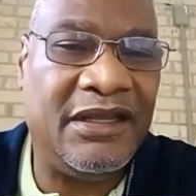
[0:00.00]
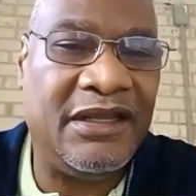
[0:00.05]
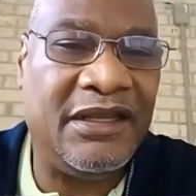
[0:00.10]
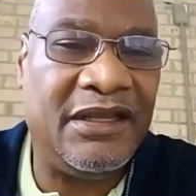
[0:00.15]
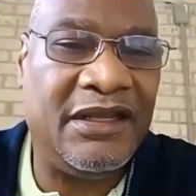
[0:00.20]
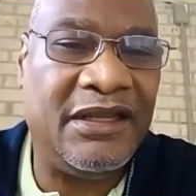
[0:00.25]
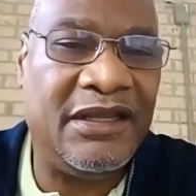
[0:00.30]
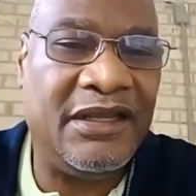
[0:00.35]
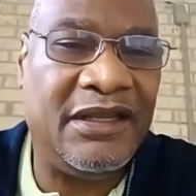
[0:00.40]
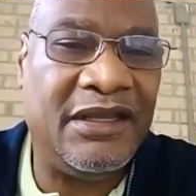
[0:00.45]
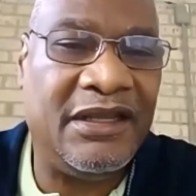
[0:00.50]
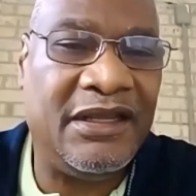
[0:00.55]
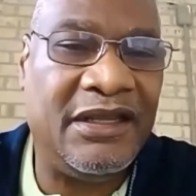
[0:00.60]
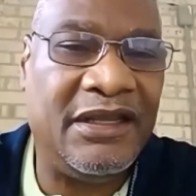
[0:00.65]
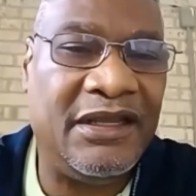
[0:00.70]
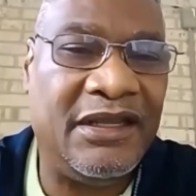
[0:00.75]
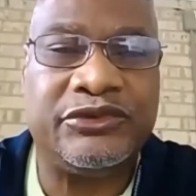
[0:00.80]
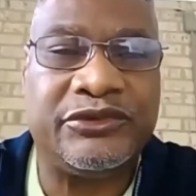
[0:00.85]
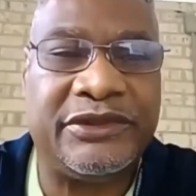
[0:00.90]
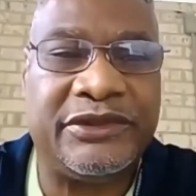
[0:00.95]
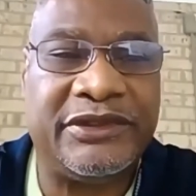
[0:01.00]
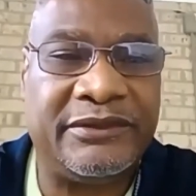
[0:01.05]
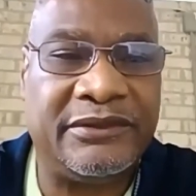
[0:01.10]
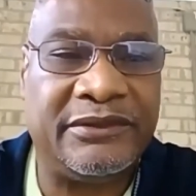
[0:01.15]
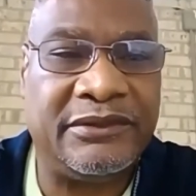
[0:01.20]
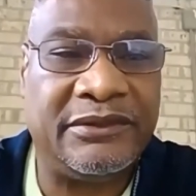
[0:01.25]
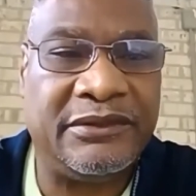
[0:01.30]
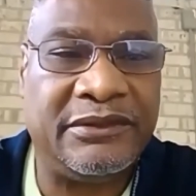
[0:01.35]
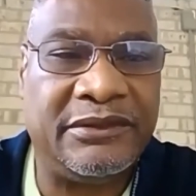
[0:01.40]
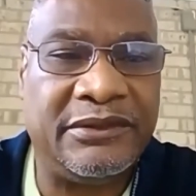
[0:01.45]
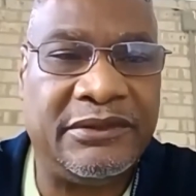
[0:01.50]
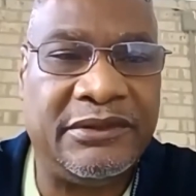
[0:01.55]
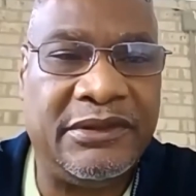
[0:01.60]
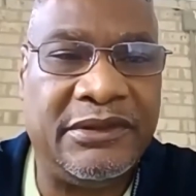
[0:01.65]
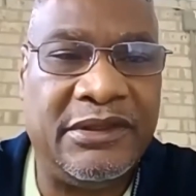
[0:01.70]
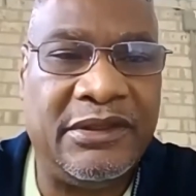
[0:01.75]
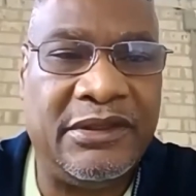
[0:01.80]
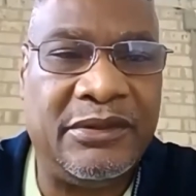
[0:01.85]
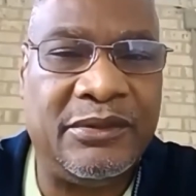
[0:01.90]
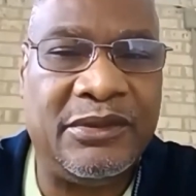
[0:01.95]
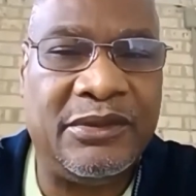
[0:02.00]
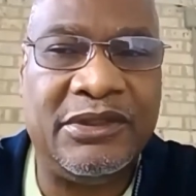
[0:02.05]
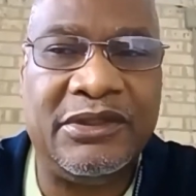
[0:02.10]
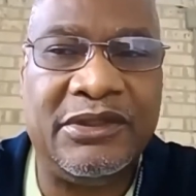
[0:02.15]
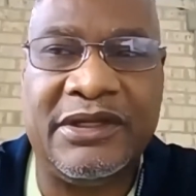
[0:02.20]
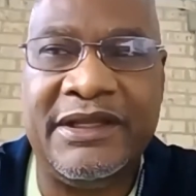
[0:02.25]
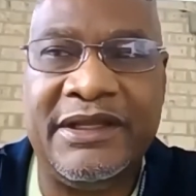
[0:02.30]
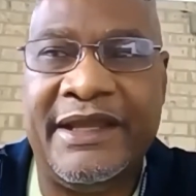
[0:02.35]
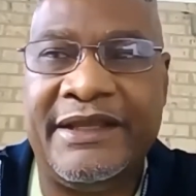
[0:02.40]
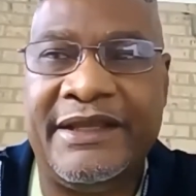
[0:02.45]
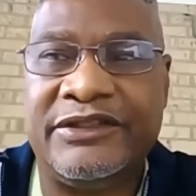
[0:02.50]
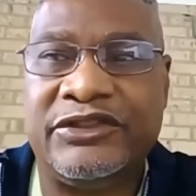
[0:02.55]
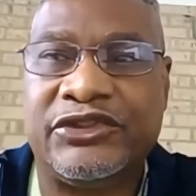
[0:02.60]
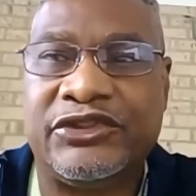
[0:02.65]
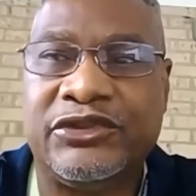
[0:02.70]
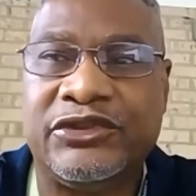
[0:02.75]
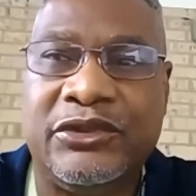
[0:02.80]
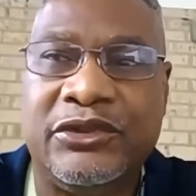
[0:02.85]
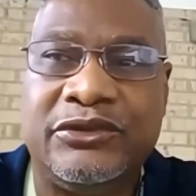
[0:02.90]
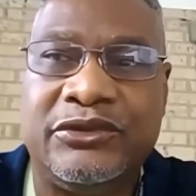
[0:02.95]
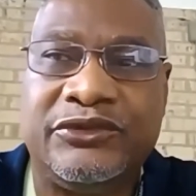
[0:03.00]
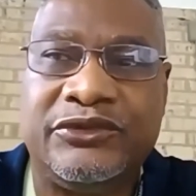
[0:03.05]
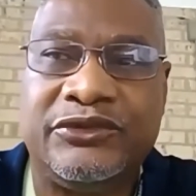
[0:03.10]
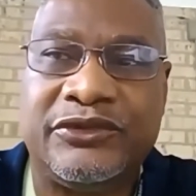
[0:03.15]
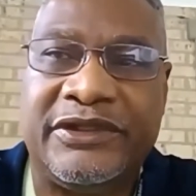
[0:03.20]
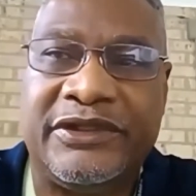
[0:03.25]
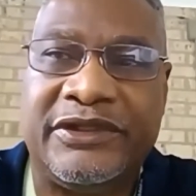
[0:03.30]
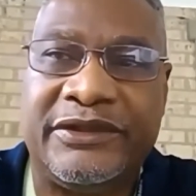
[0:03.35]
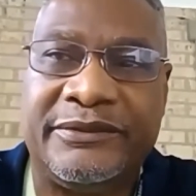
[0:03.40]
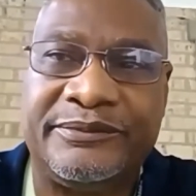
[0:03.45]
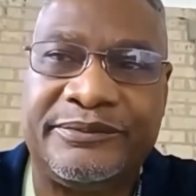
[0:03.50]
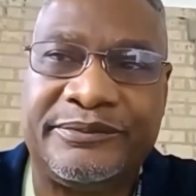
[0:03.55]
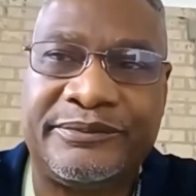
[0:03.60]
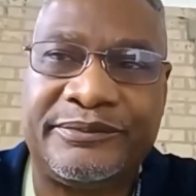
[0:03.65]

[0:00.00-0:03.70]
looking at children. We're looking at children